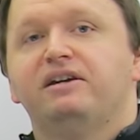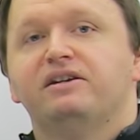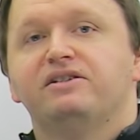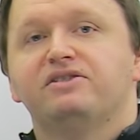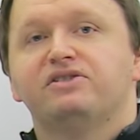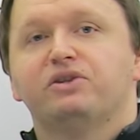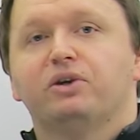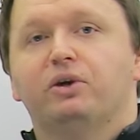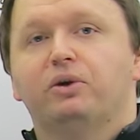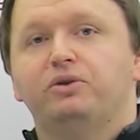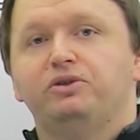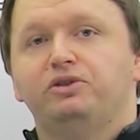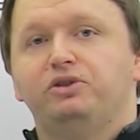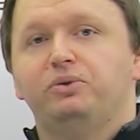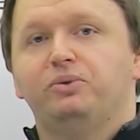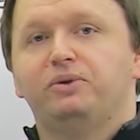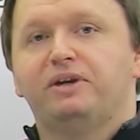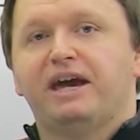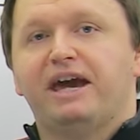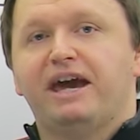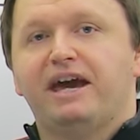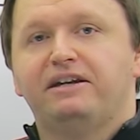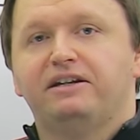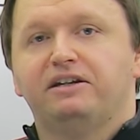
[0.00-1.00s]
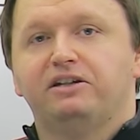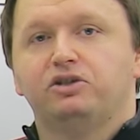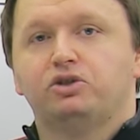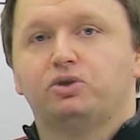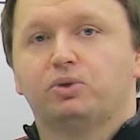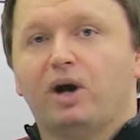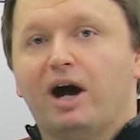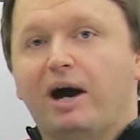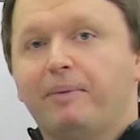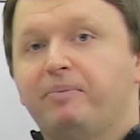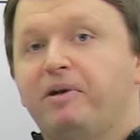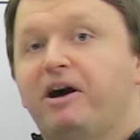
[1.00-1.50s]
So you can
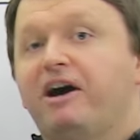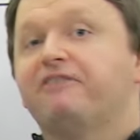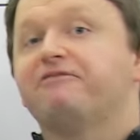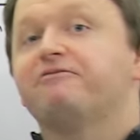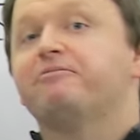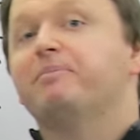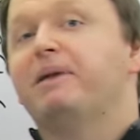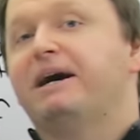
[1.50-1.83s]
drop off